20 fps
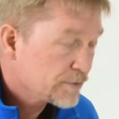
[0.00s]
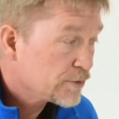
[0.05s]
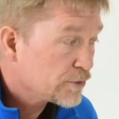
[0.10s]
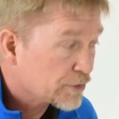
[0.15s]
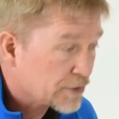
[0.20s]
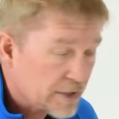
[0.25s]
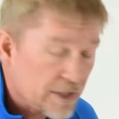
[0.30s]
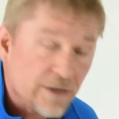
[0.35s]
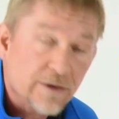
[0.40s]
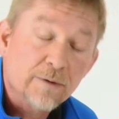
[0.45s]
You
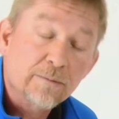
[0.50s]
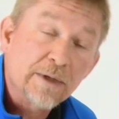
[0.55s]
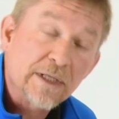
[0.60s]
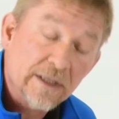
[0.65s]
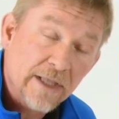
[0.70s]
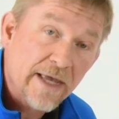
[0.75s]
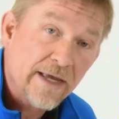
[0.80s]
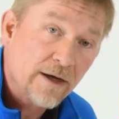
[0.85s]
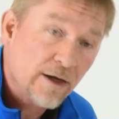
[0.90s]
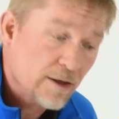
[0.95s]
can either be
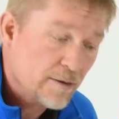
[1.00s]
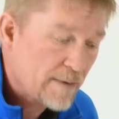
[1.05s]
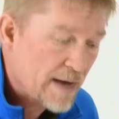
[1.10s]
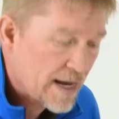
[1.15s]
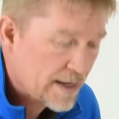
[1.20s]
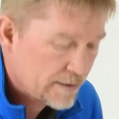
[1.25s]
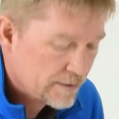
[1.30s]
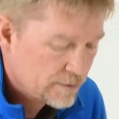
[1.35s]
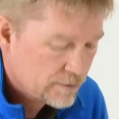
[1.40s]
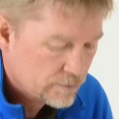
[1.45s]
laying on the
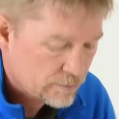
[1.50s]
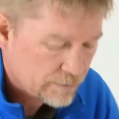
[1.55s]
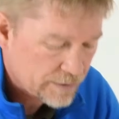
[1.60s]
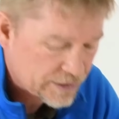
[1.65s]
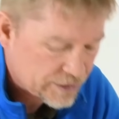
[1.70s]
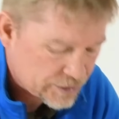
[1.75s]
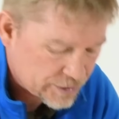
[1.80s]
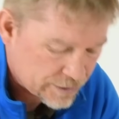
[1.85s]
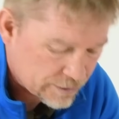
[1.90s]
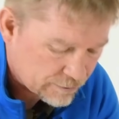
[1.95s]
mat,
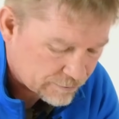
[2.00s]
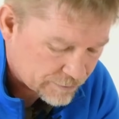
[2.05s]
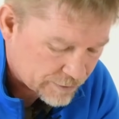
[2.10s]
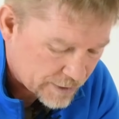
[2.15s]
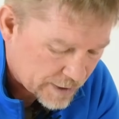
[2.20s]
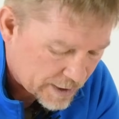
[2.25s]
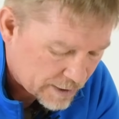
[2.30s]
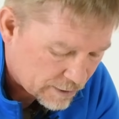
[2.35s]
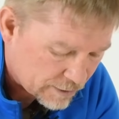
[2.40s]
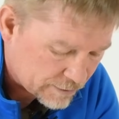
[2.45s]
reach in
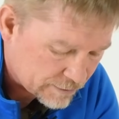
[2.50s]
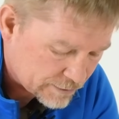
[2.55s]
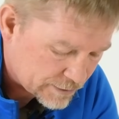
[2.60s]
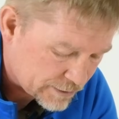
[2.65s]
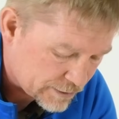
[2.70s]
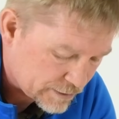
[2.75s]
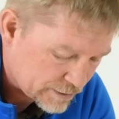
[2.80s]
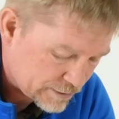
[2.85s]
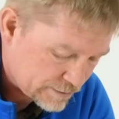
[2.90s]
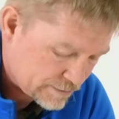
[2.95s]

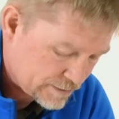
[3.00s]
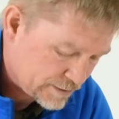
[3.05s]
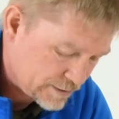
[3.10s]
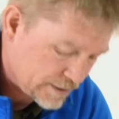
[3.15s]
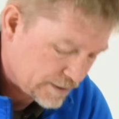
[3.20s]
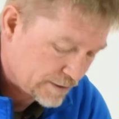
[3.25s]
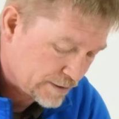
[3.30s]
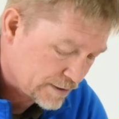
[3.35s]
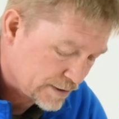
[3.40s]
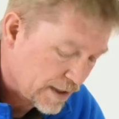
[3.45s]

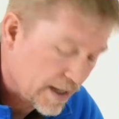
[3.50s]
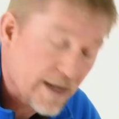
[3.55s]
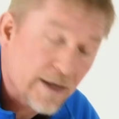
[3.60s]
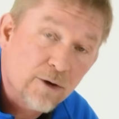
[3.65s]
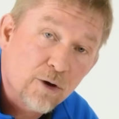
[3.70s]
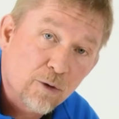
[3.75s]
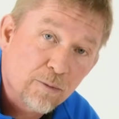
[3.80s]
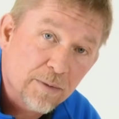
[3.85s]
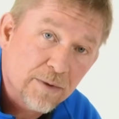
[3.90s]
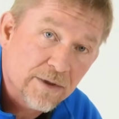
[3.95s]
in the night,
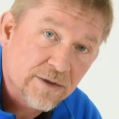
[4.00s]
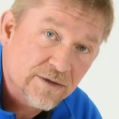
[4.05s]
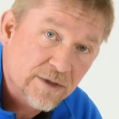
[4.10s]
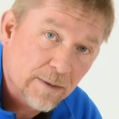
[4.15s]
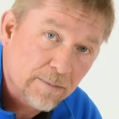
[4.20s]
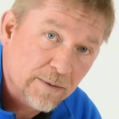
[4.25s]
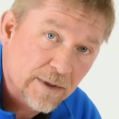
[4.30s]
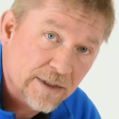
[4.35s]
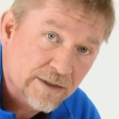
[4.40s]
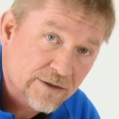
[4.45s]
open this
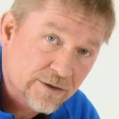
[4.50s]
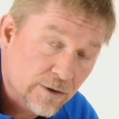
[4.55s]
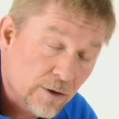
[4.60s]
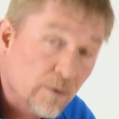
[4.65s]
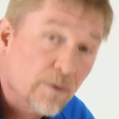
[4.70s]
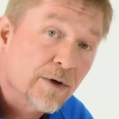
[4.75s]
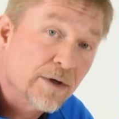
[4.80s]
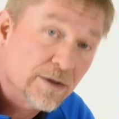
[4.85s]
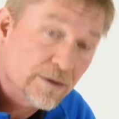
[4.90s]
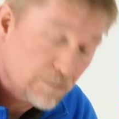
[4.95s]
up like so,
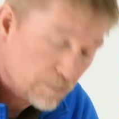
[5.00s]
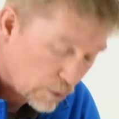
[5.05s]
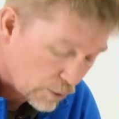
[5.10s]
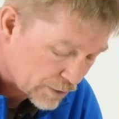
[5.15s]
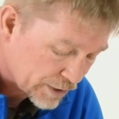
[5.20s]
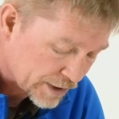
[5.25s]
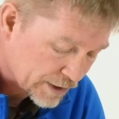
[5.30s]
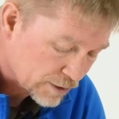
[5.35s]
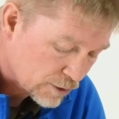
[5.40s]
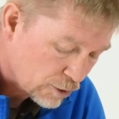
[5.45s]
or in the
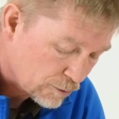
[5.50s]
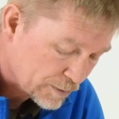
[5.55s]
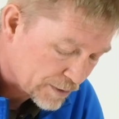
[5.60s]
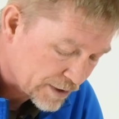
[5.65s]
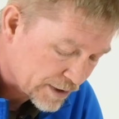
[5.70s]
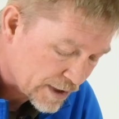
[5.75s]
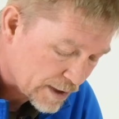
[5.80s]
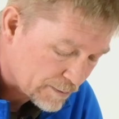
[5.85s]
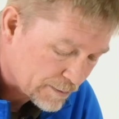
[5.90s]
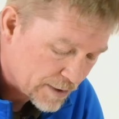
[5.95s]
morning, open
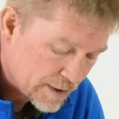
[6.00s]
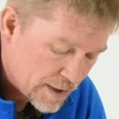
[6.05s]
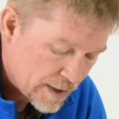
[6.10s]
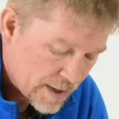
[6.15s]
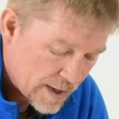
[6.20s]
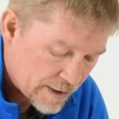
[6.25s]
it up,